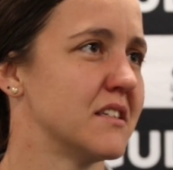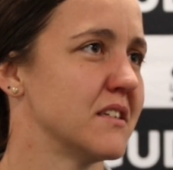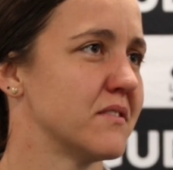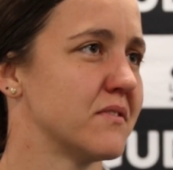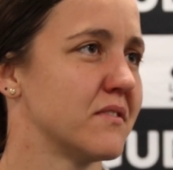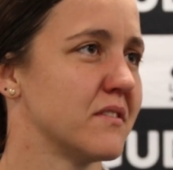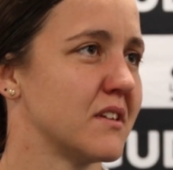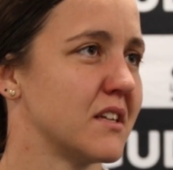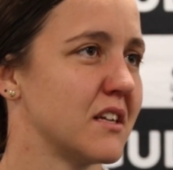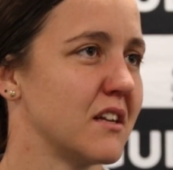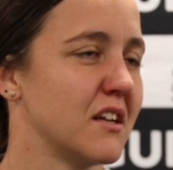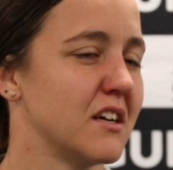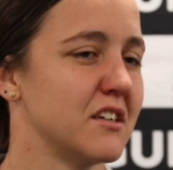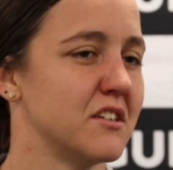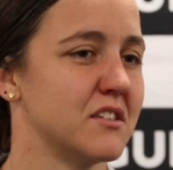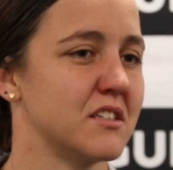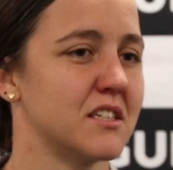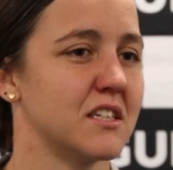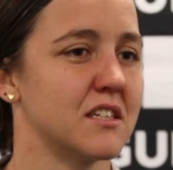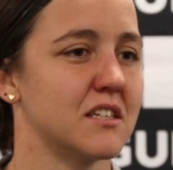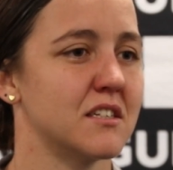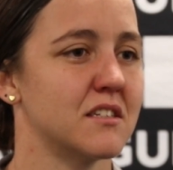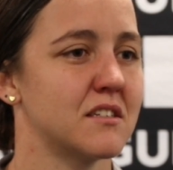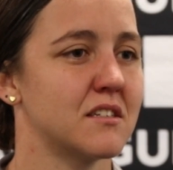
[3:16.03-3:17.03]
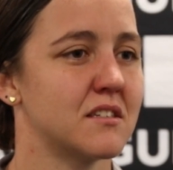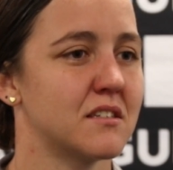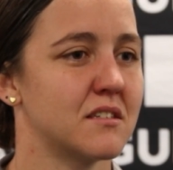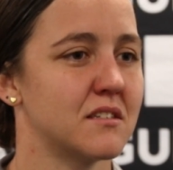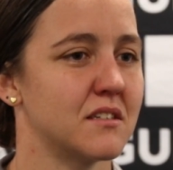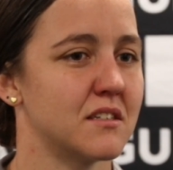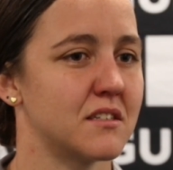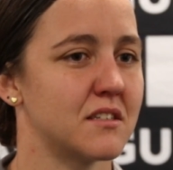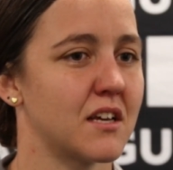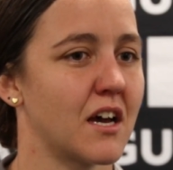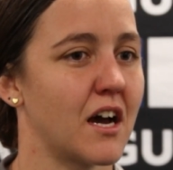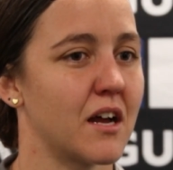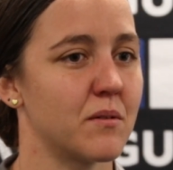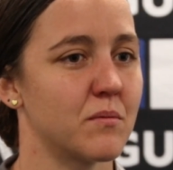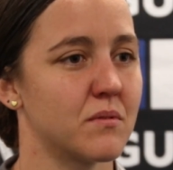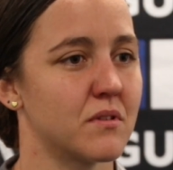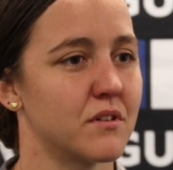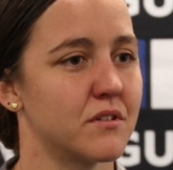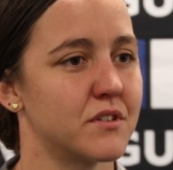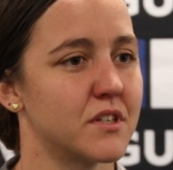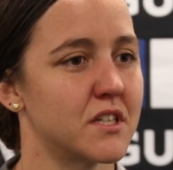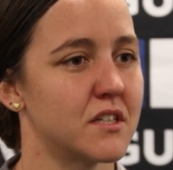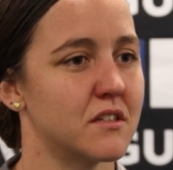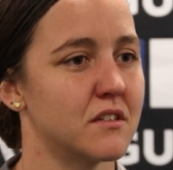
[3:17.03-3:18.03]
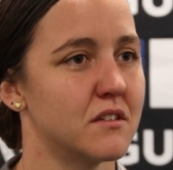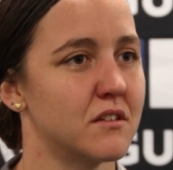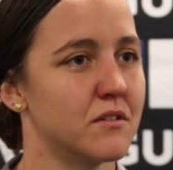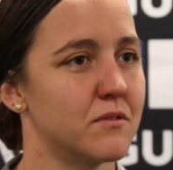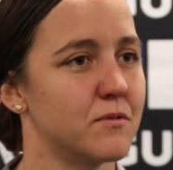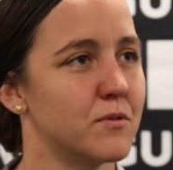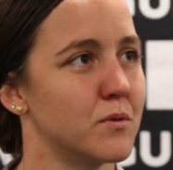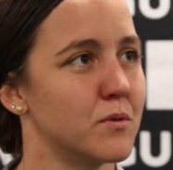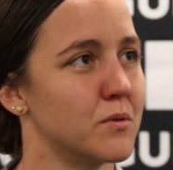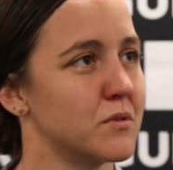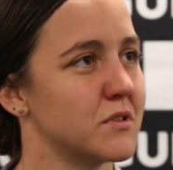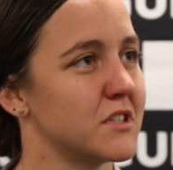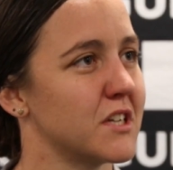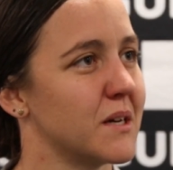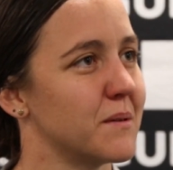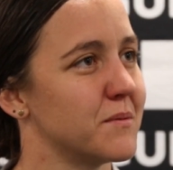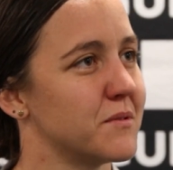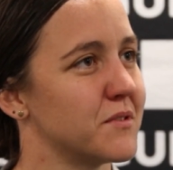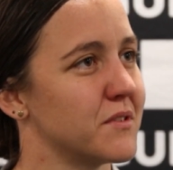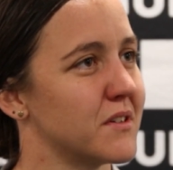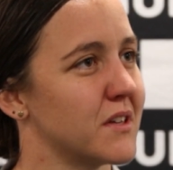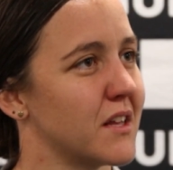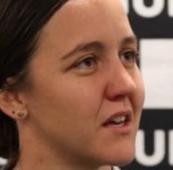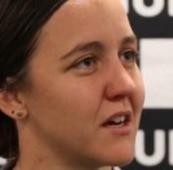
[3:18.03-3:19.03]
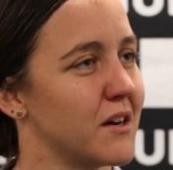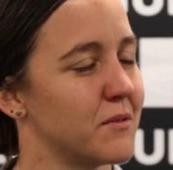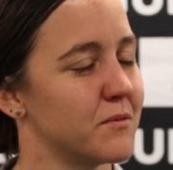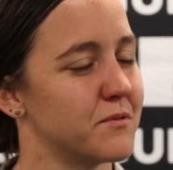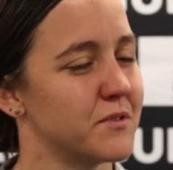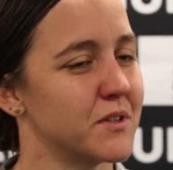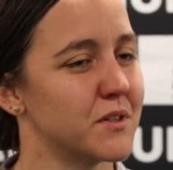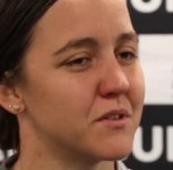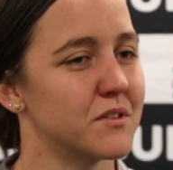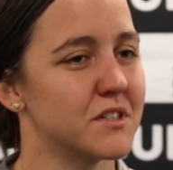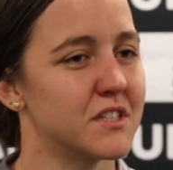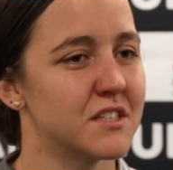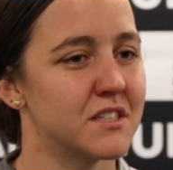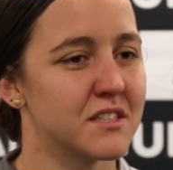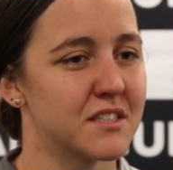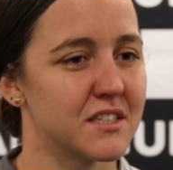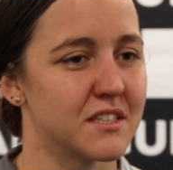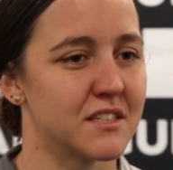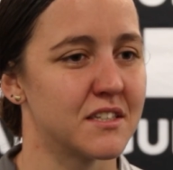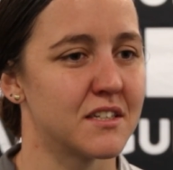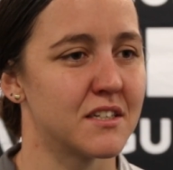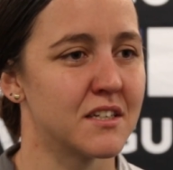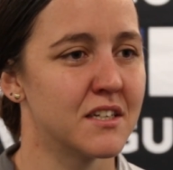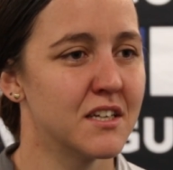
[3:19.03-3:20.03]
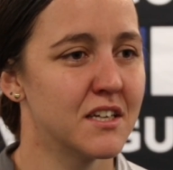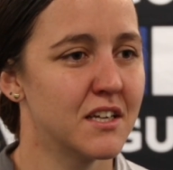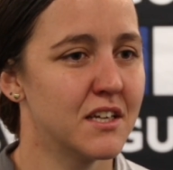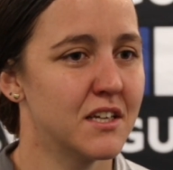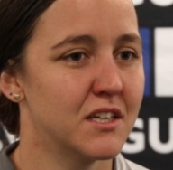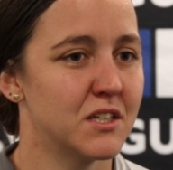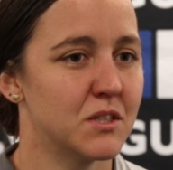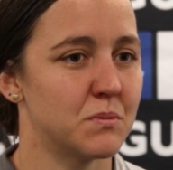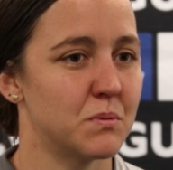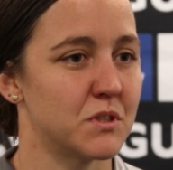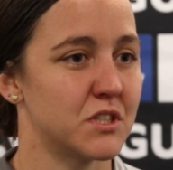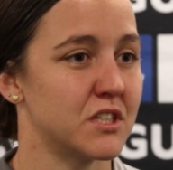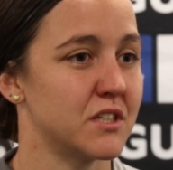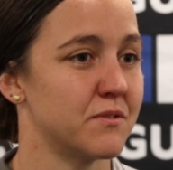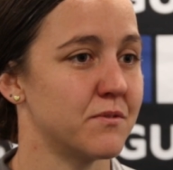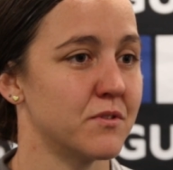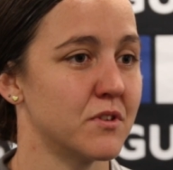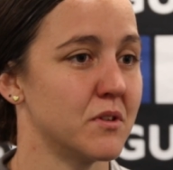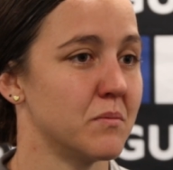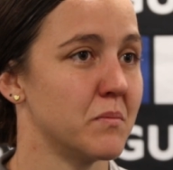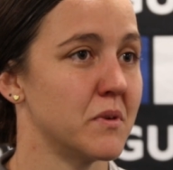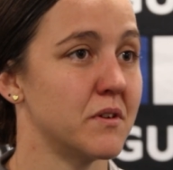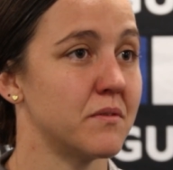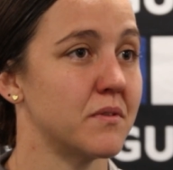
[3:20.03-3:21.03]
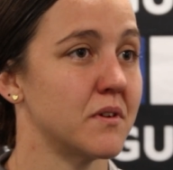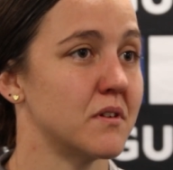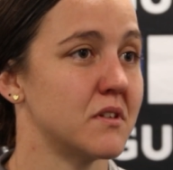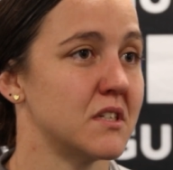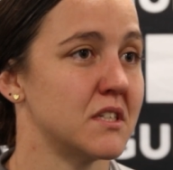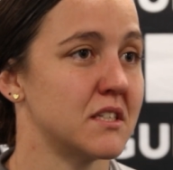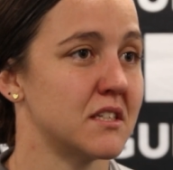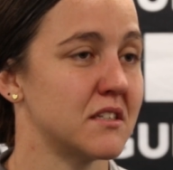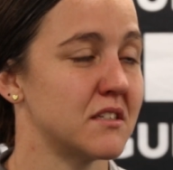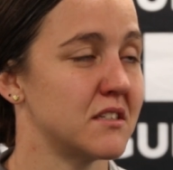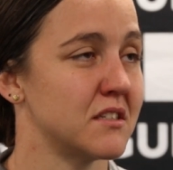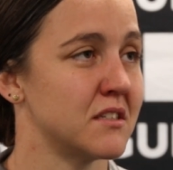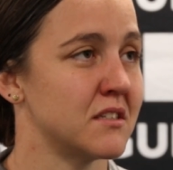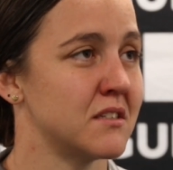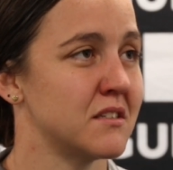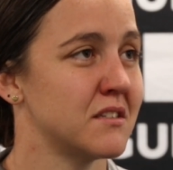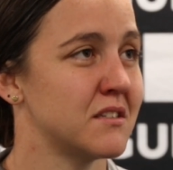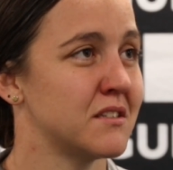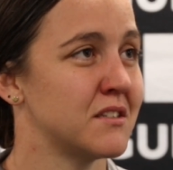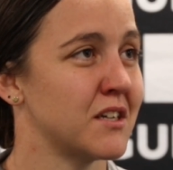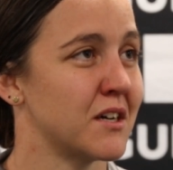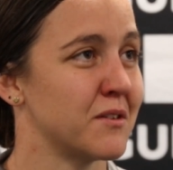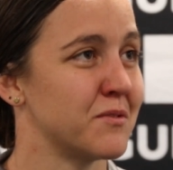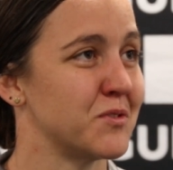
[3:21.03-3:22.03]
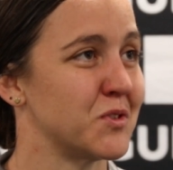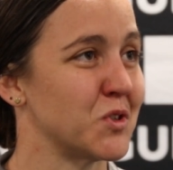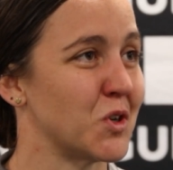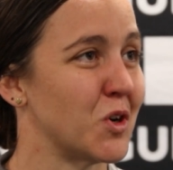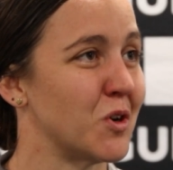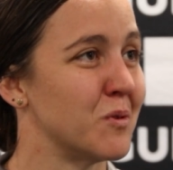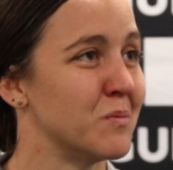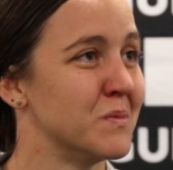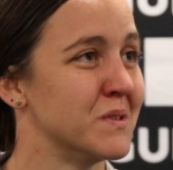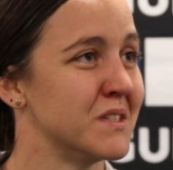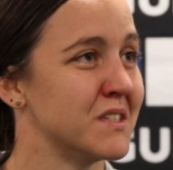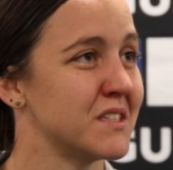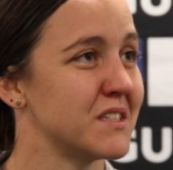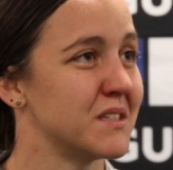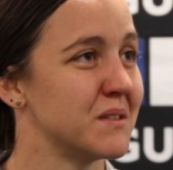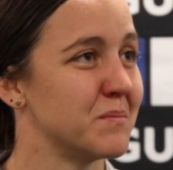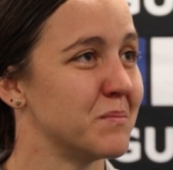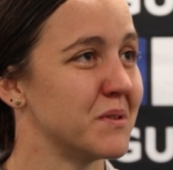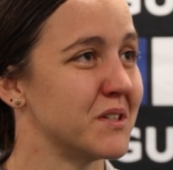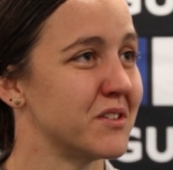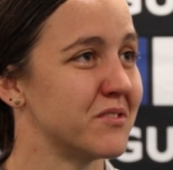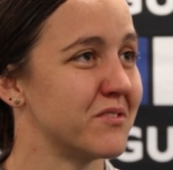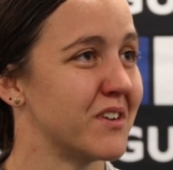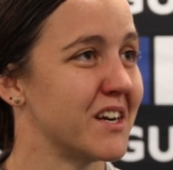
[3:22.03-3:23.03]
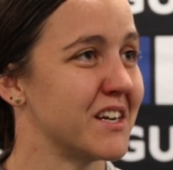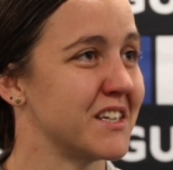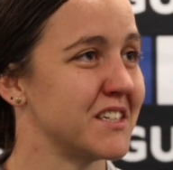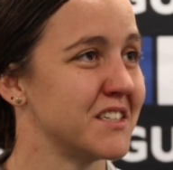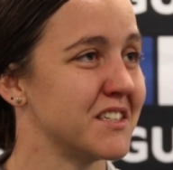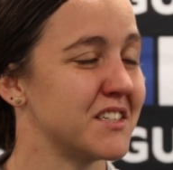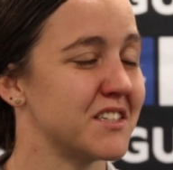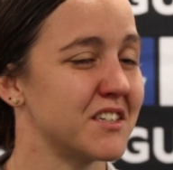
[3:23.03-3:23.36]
definitely. Like you said, it's hard with only the 4 subs for outfielders, and especially for the midfielders, it's a tough job and it's a bit of running.